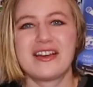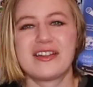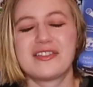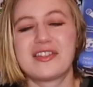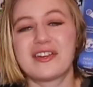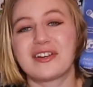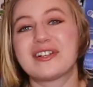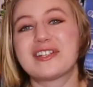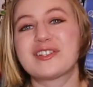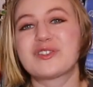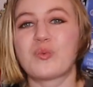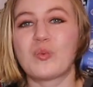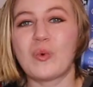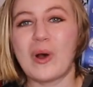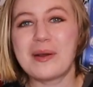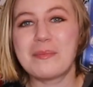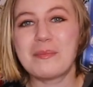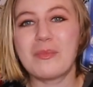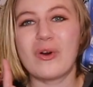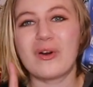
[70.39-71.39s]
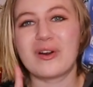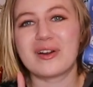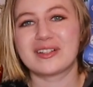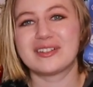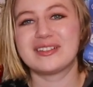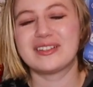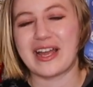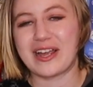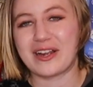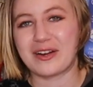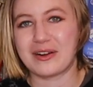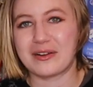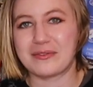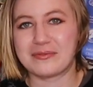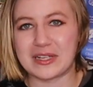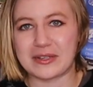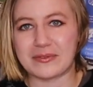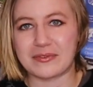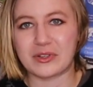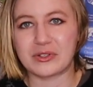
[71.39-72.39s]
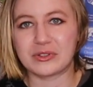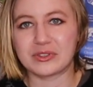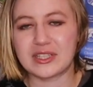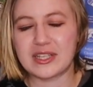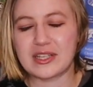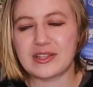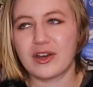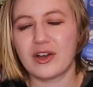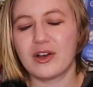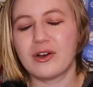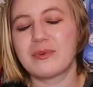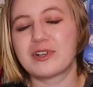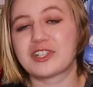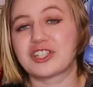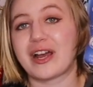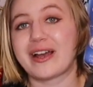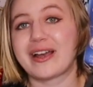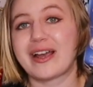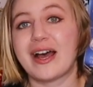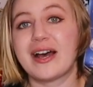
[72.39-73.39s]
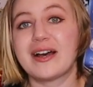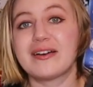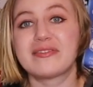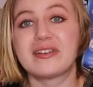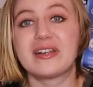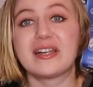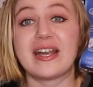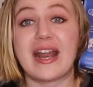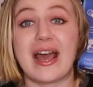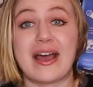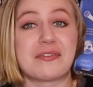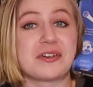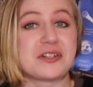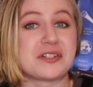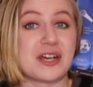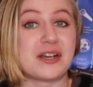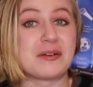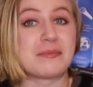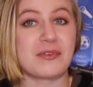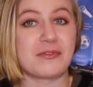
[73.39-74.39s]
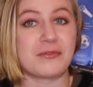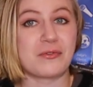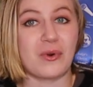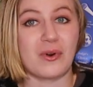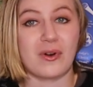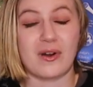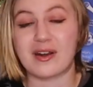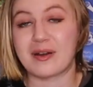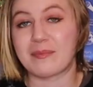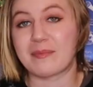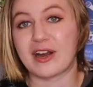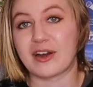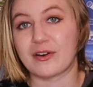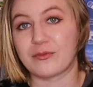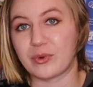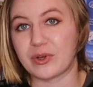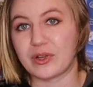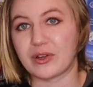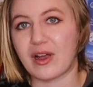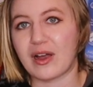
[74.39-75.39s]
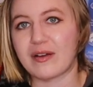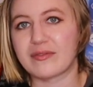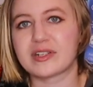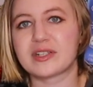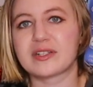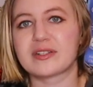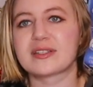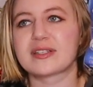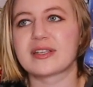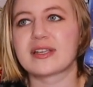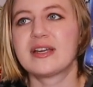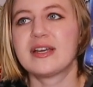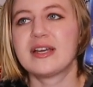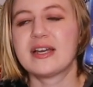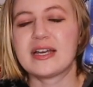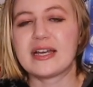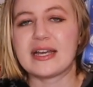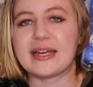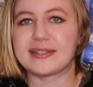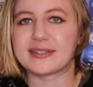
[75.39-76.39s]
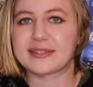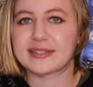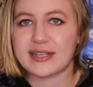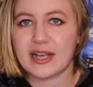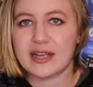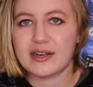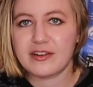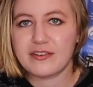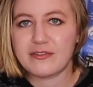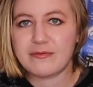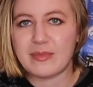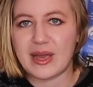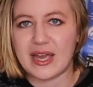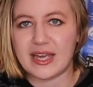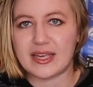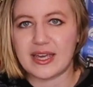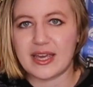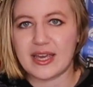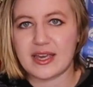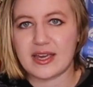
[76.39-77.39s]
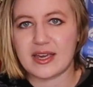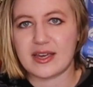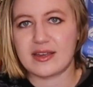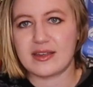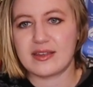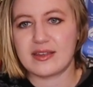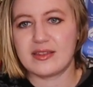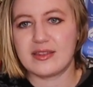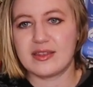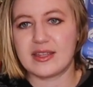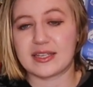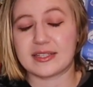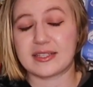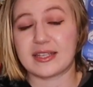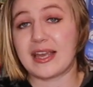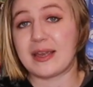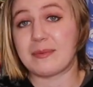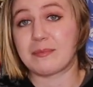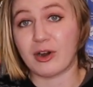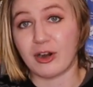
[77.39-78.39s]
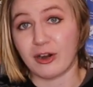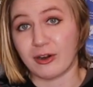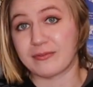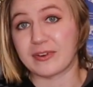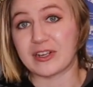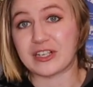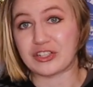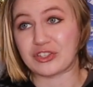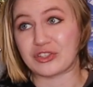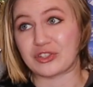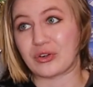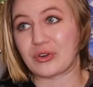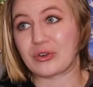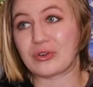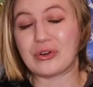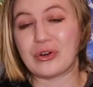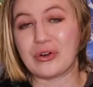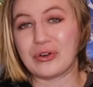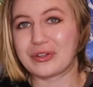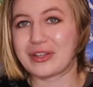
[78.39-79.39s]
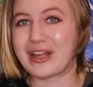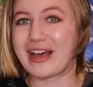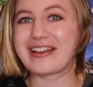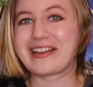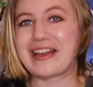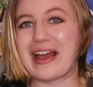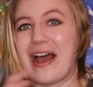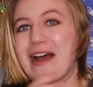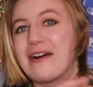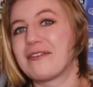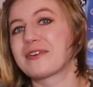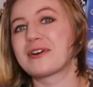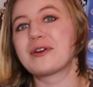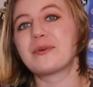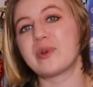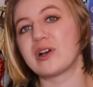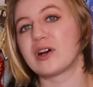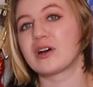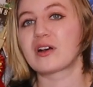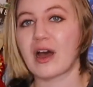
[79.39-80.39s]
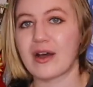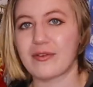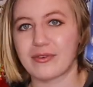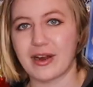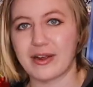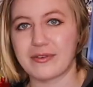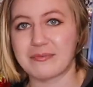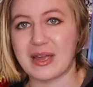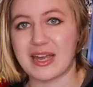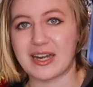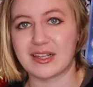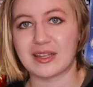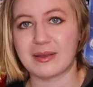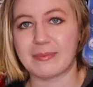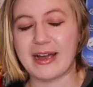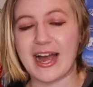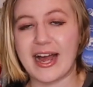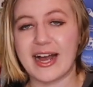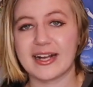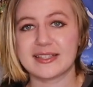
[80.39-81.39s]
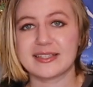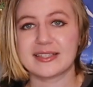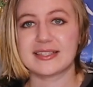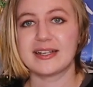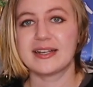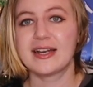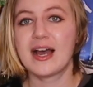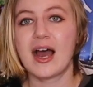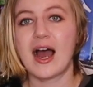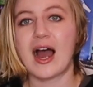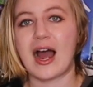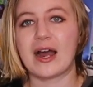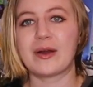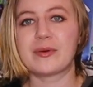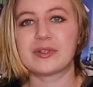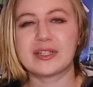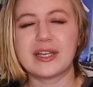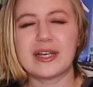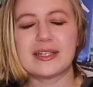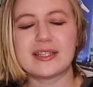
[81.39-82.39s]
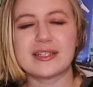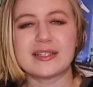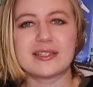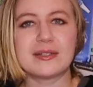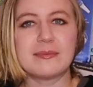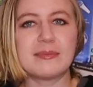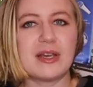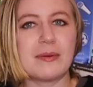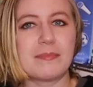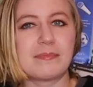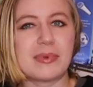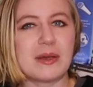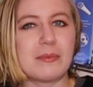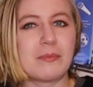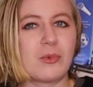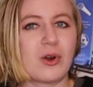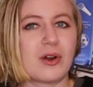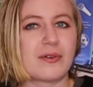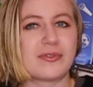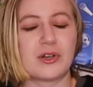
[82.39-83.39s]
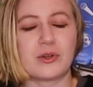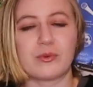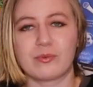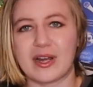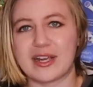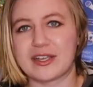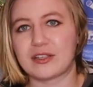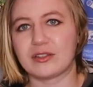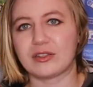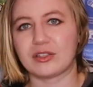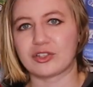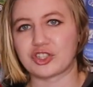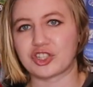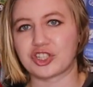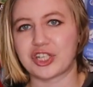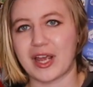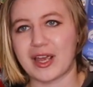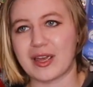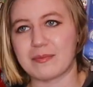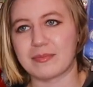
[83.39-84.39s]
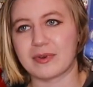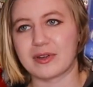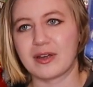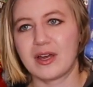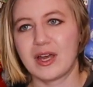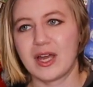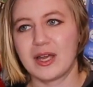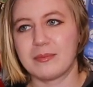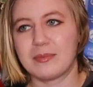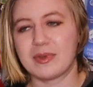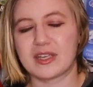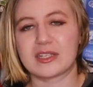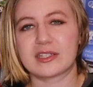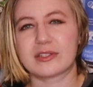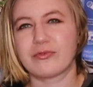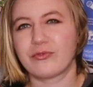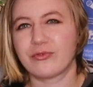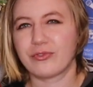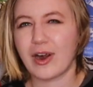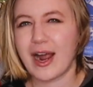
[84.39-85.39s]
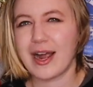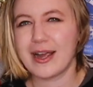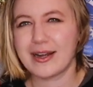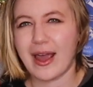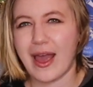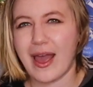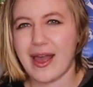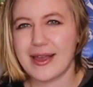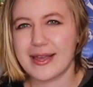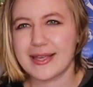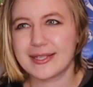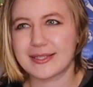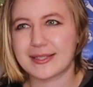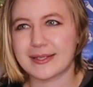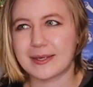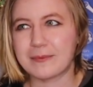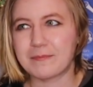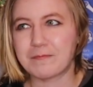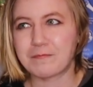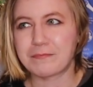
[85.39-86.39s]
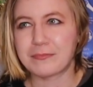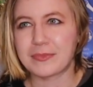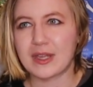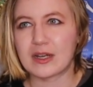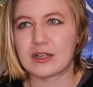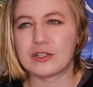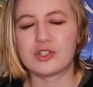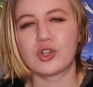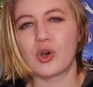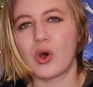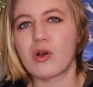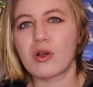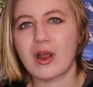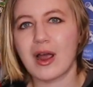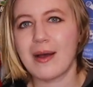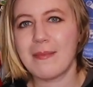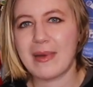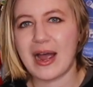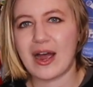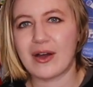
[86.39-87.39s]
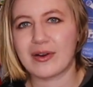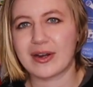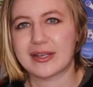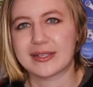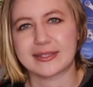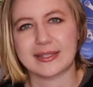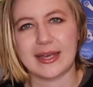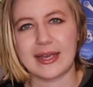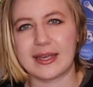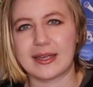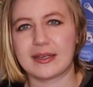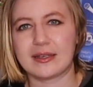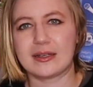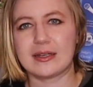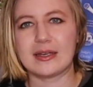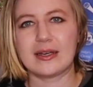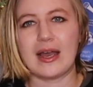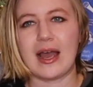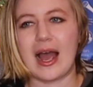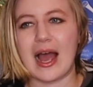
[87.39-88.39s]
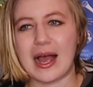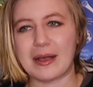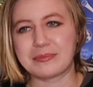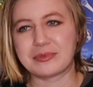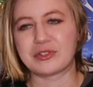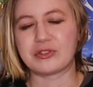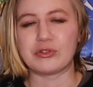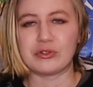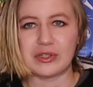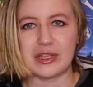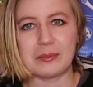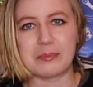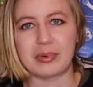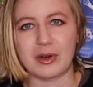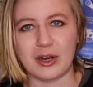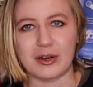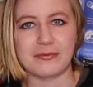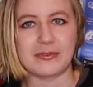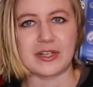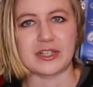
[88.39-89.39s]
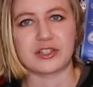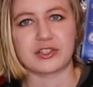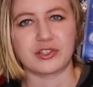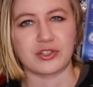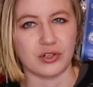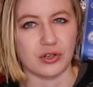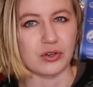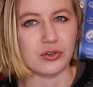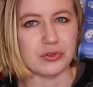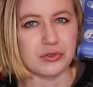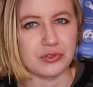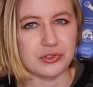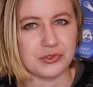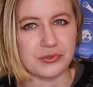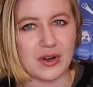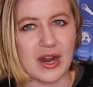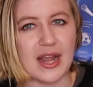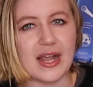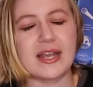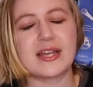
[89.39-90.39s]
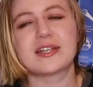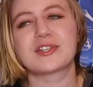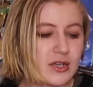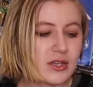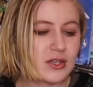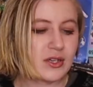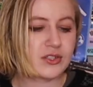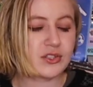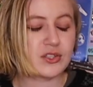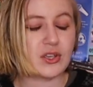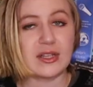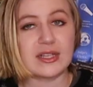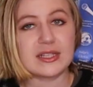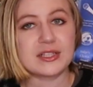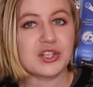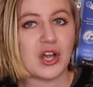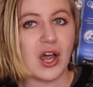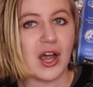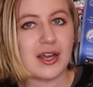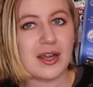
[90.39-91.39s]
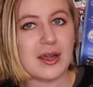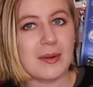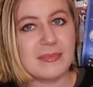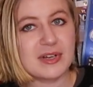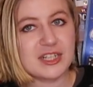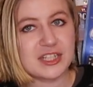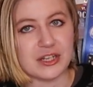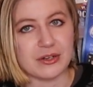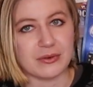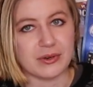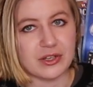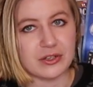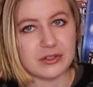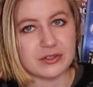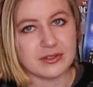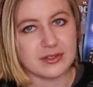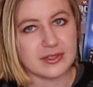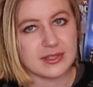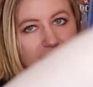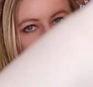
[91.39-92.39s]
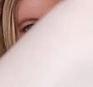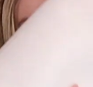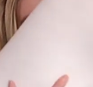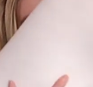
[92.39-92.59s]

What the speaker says: There is one more layer of difficulty though, which I have never done before on a pair of wheel covers. Instead of making this a perfect circle like every wheel cover I've made in the past, I would like this to be a bit more of an irregular shape, because fried eggs don't come out as like absolutely perfect circles, right? So let's talk materials.